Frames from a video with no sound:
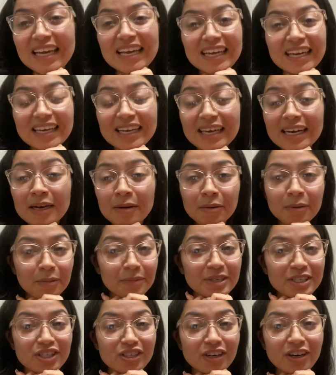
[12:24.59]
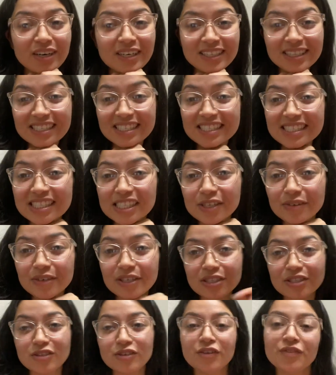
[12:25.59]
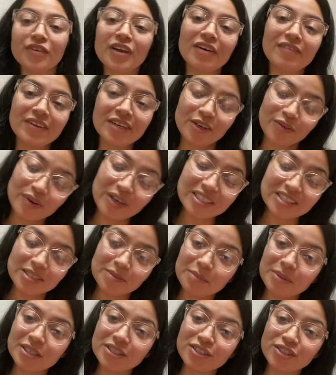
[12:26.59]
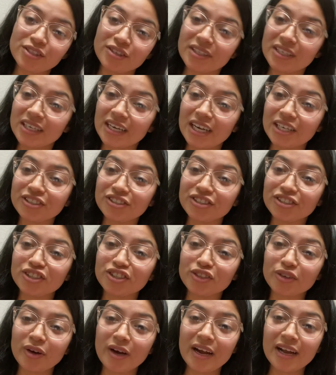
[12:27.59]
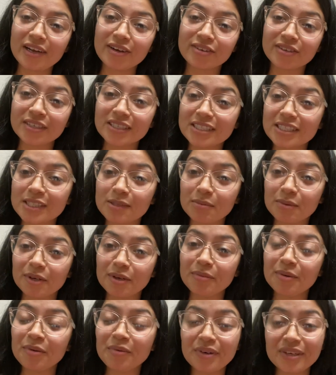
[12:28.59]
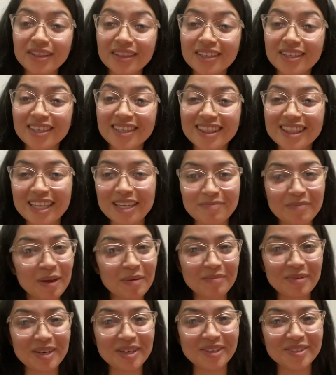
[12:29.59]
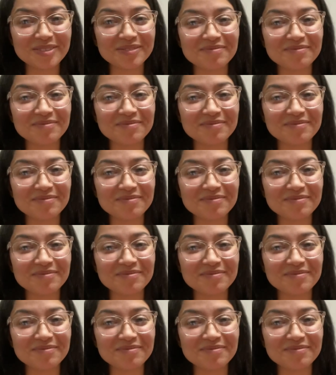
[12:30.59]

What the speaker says: And again, I'm going to be starting this series. So if you have any recipes you think I should try or experiment with, let me know.